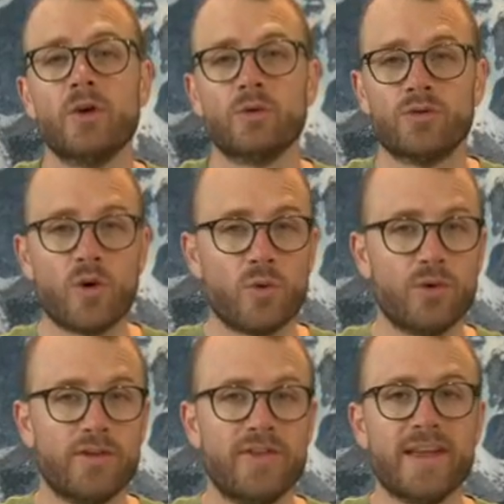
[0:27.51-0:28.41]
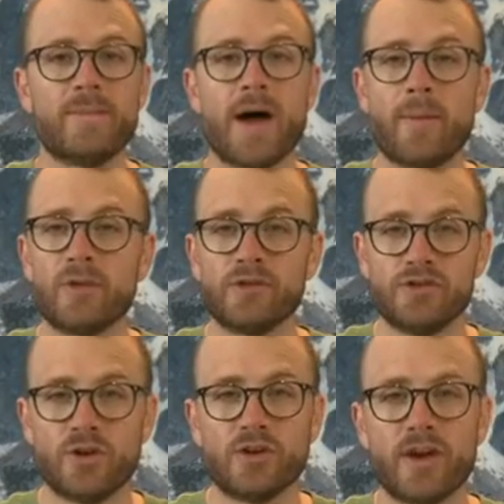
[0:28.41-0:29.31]
Well, don't worry, Tim. I'm going to
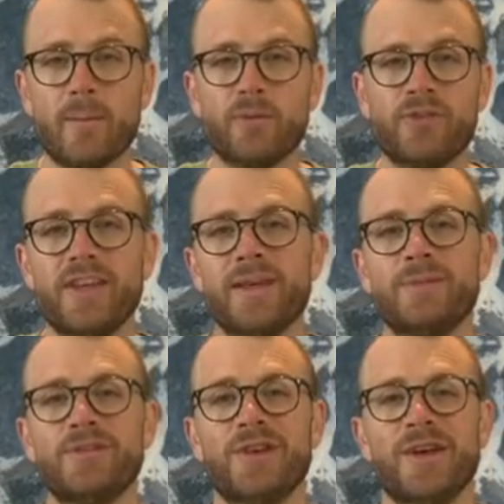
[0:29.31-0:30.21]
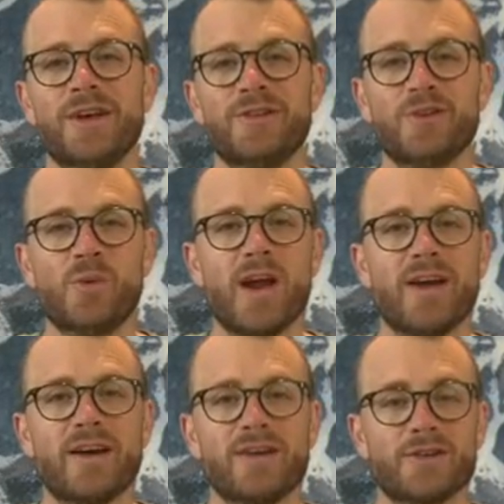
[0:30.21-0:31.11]
show you a couple tips to
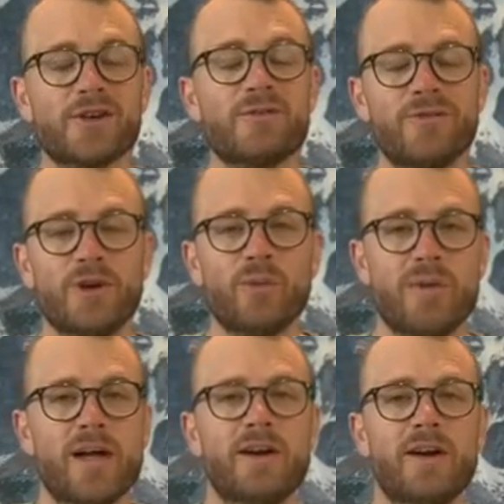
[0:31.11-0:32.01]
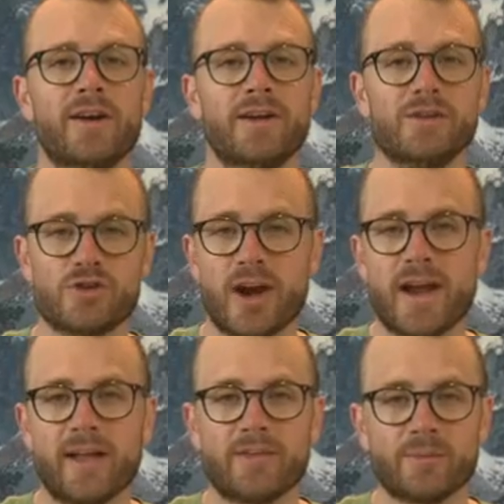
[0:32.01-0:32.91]
where you're going to feel better trying
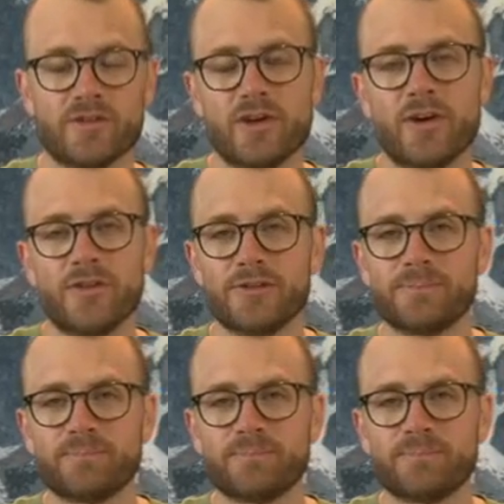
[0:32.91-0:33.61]
out some guitars.